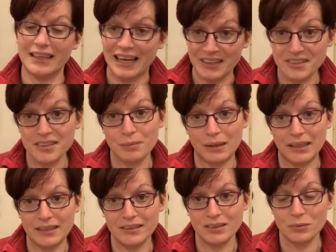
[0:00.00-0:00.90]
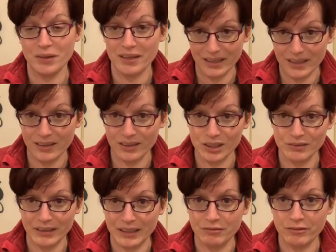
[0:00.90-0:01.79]
ask places whether they can
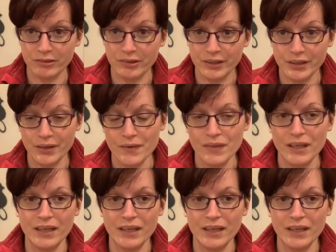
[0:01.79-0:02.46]
order it in for you.